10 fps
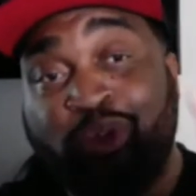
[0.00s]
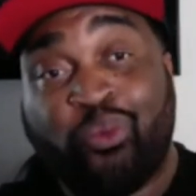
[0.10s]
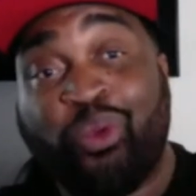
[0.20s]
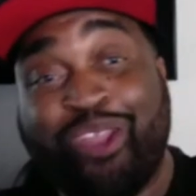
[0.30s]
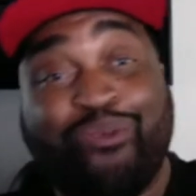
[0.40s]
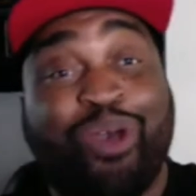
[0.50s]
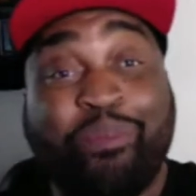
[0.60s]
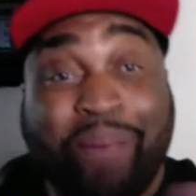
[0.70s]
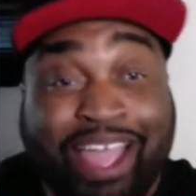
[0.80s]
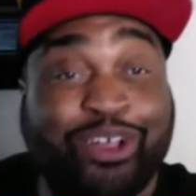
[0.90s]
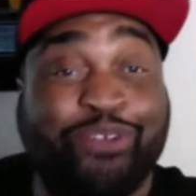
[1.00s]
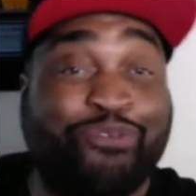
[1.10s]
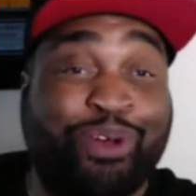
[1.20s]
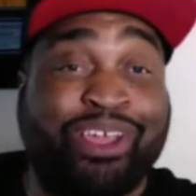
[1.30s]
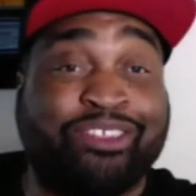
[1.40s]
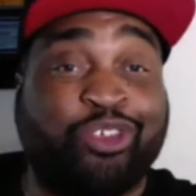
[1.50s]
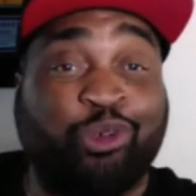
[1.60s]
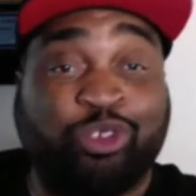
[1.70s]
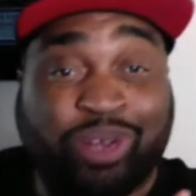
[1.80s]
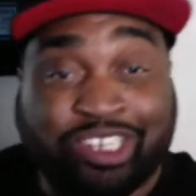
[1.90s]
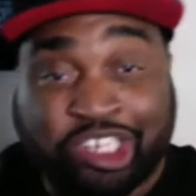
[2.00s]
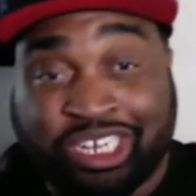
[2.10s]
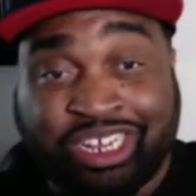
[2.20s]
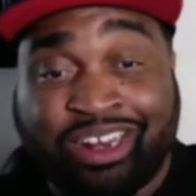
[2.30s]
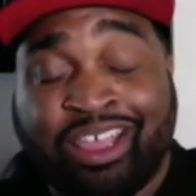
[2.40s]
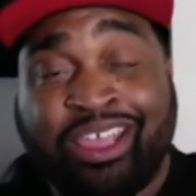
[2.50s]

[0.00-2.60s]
read one of my good friends, Coach Rashid,